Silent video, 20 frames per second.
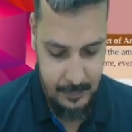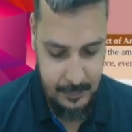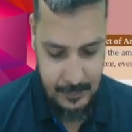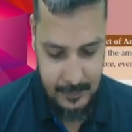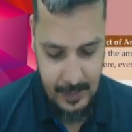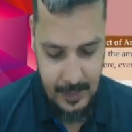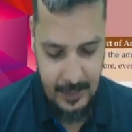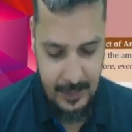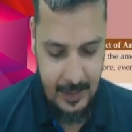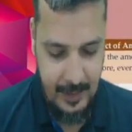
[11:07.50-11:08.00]

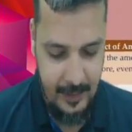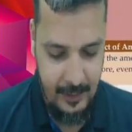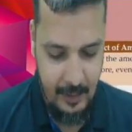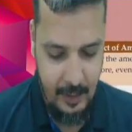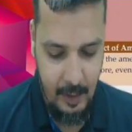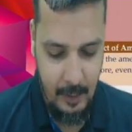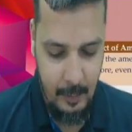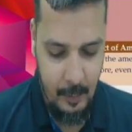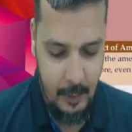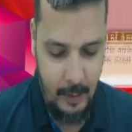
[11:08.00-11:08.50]
Right, that is
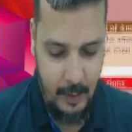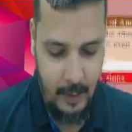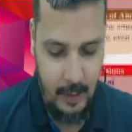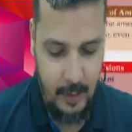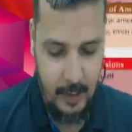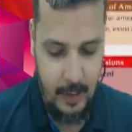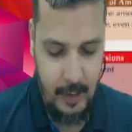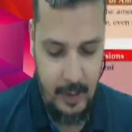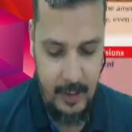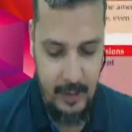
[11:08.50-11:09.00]
all about your
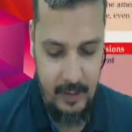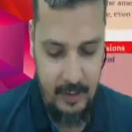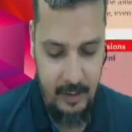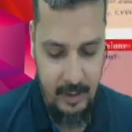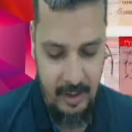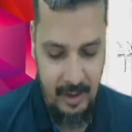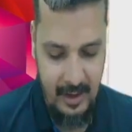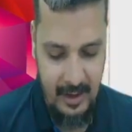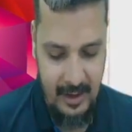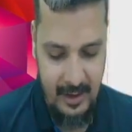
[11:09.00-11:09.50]

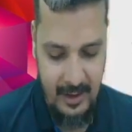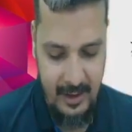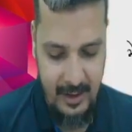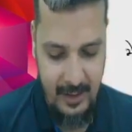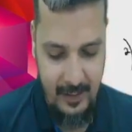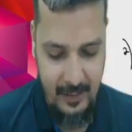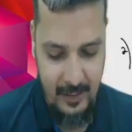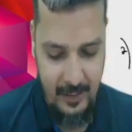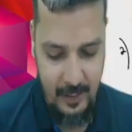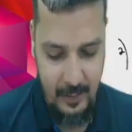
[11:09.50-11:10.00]

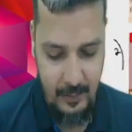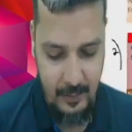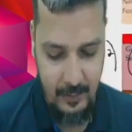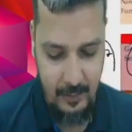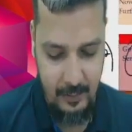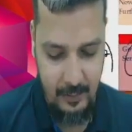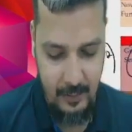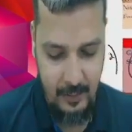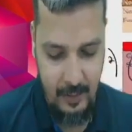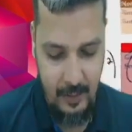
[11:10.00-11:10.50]
GTA
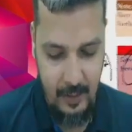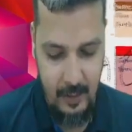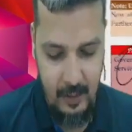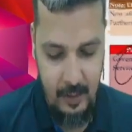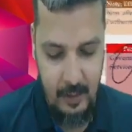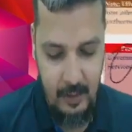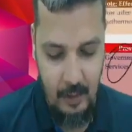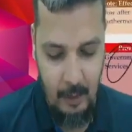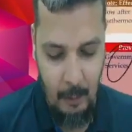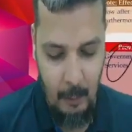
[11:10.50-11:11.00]
services.
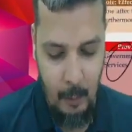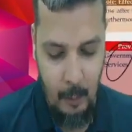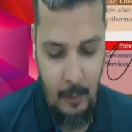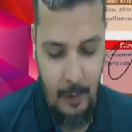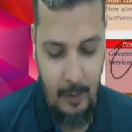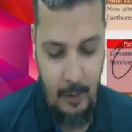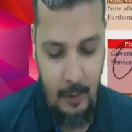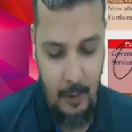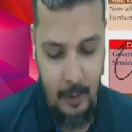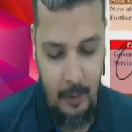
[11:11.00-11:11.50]
Now
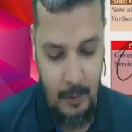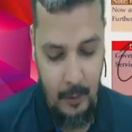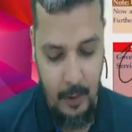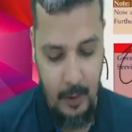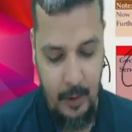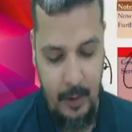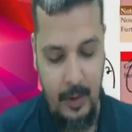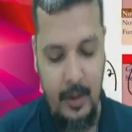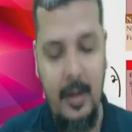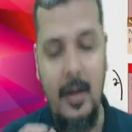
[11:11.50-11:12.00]
moving on to
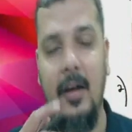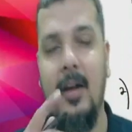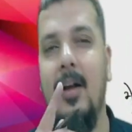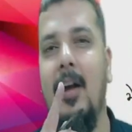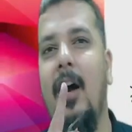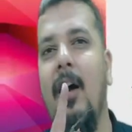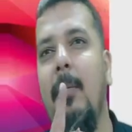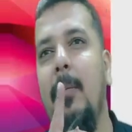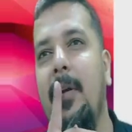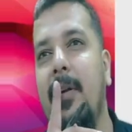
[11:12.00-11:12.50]
your
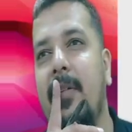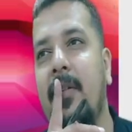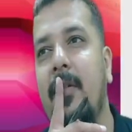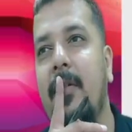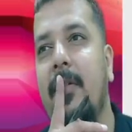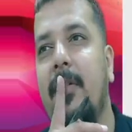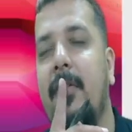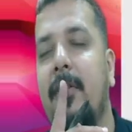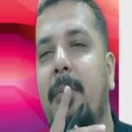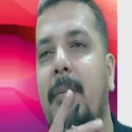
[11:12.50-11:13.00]
government
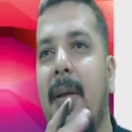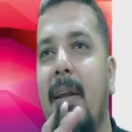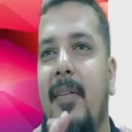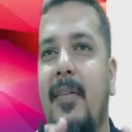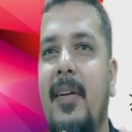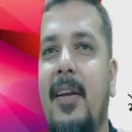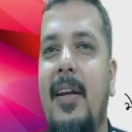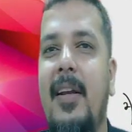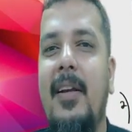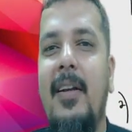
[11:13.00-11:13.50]
services.
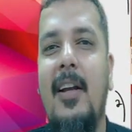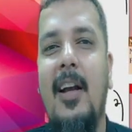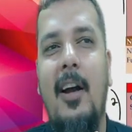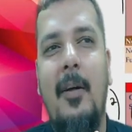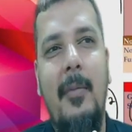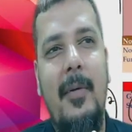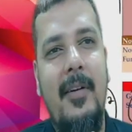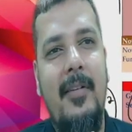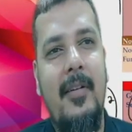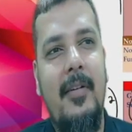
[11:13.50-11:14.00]
Basically in
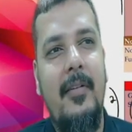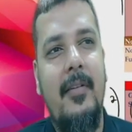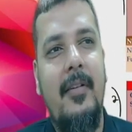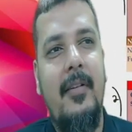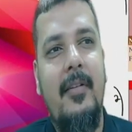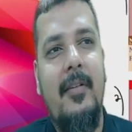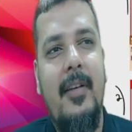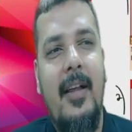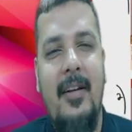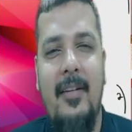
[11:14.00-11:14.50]
government
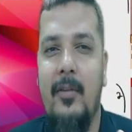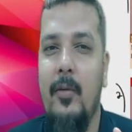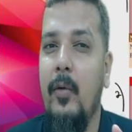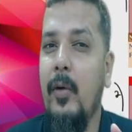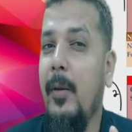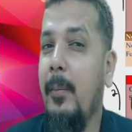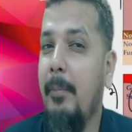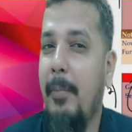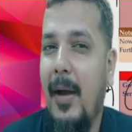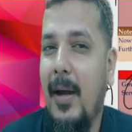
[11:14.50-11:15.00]
services there is no
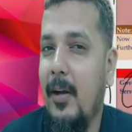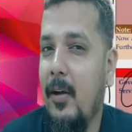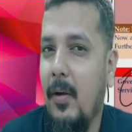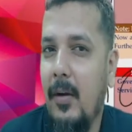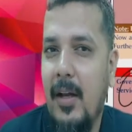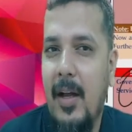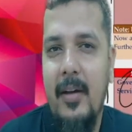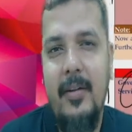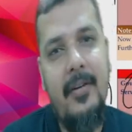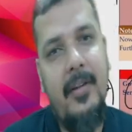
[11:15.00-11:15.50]
impact
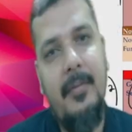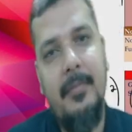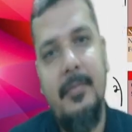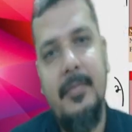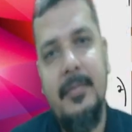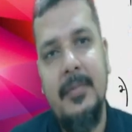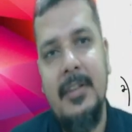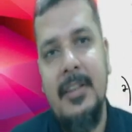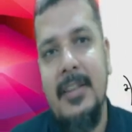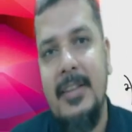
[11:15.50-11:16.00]
on RCM.
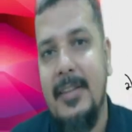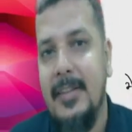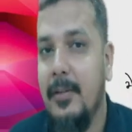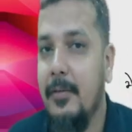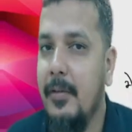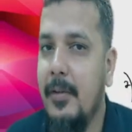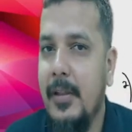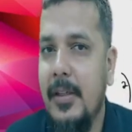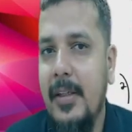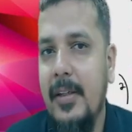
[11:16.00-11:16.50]
The
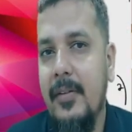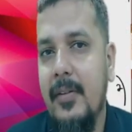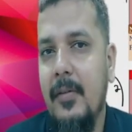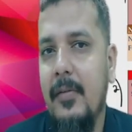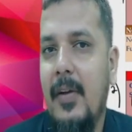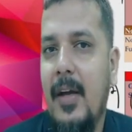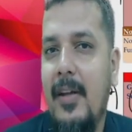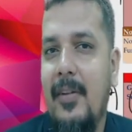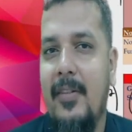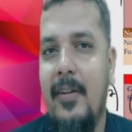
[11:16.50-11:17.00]
wordings of
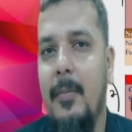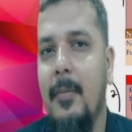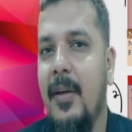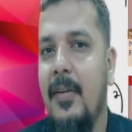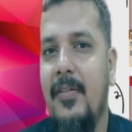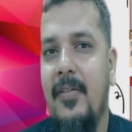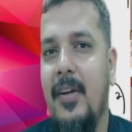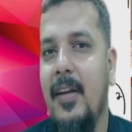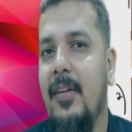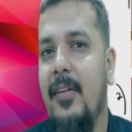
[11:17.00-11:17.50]
RCM
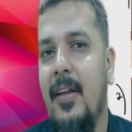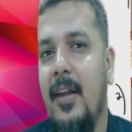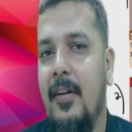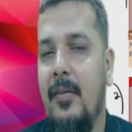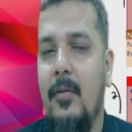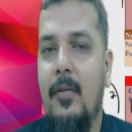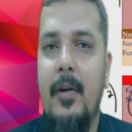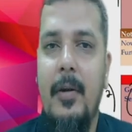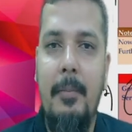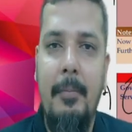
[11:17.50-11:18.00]
have changed, there
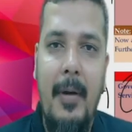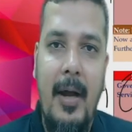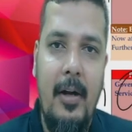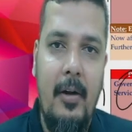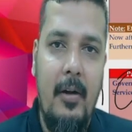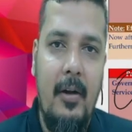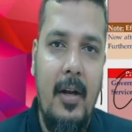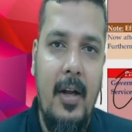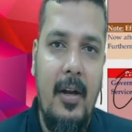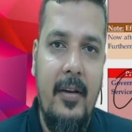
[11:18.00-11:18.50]
is no impact
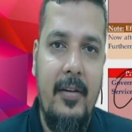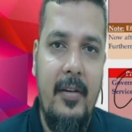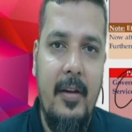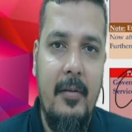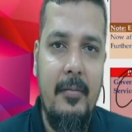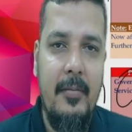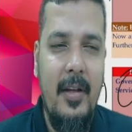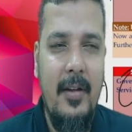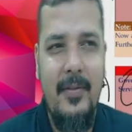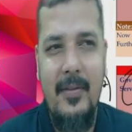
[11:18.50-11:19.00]
on
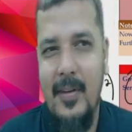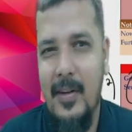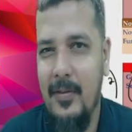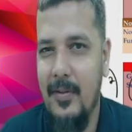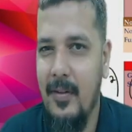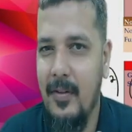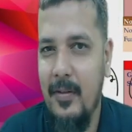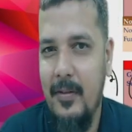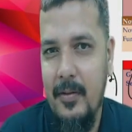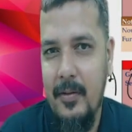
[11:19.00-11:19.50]
RCM. They
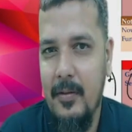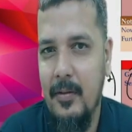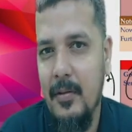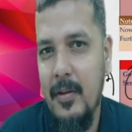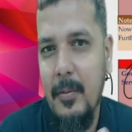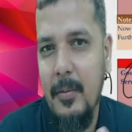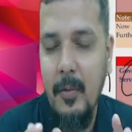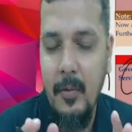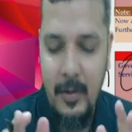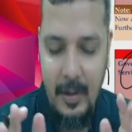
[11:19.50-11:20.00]
just
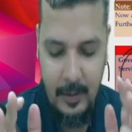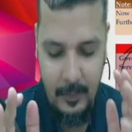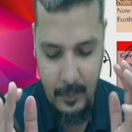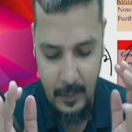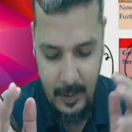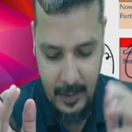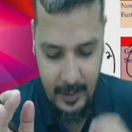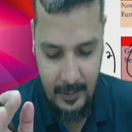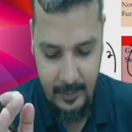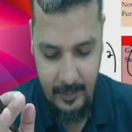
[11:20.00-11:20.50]
removed that
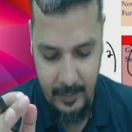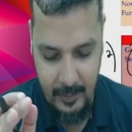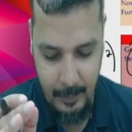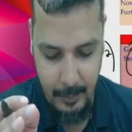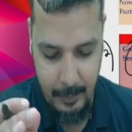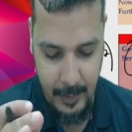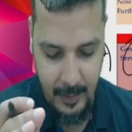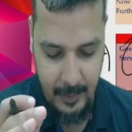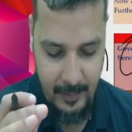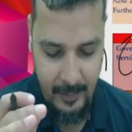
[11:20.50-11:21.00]
wordings
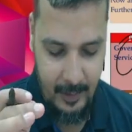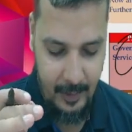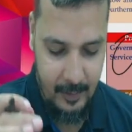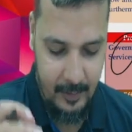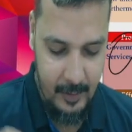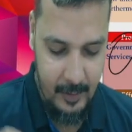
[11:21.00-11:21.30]
per se.